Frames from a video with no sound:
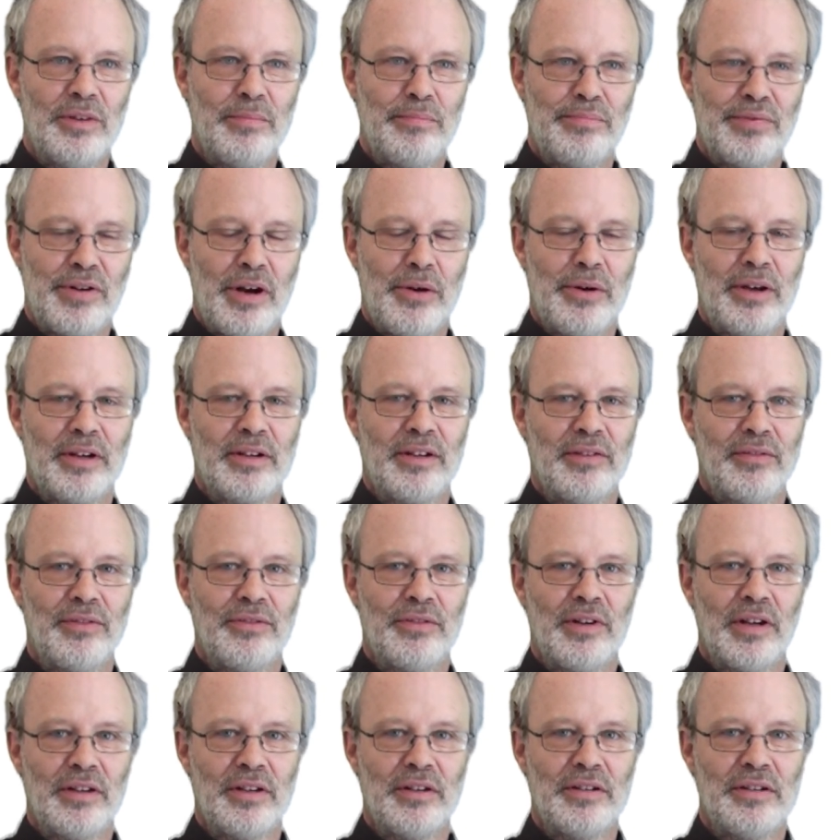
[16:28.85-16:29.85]
proactive
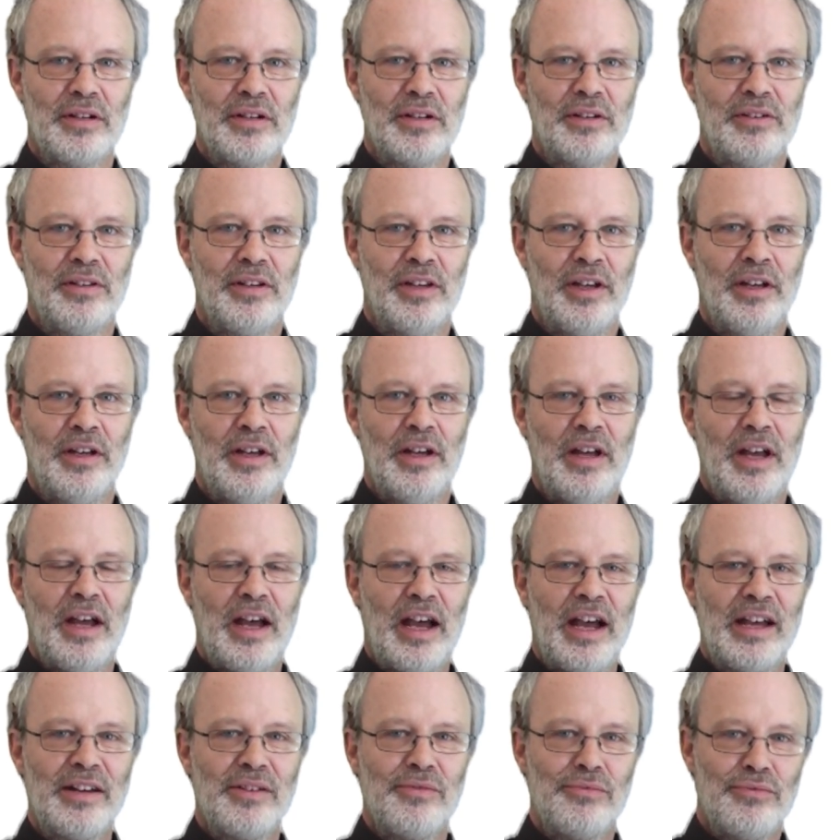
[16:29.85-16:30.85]
strategies
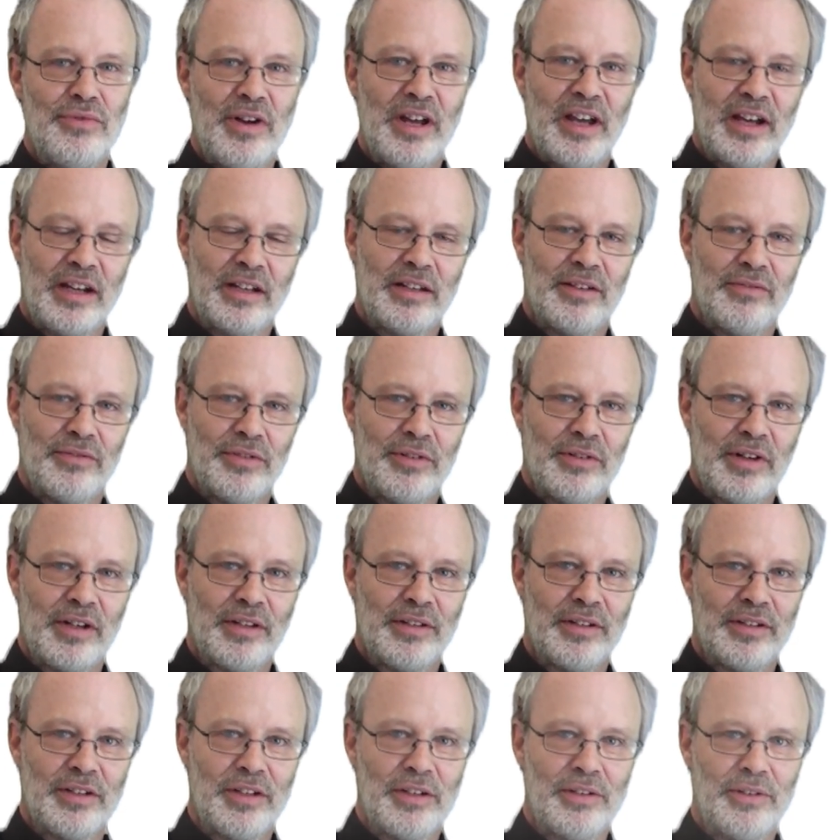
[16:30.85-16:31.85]
and reactive
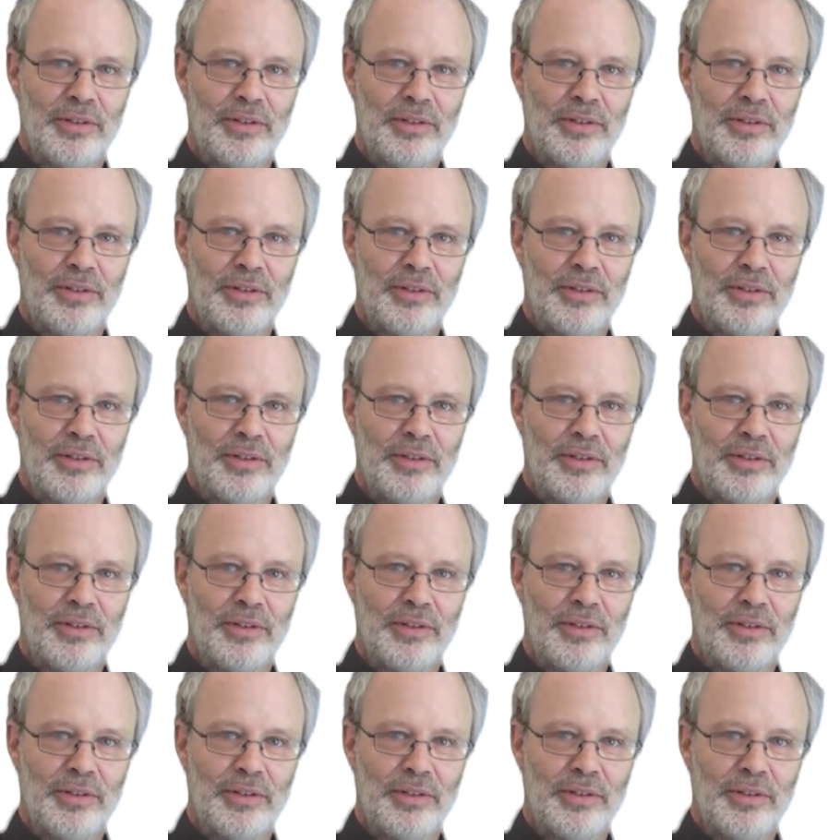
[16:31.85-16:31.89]
strategies.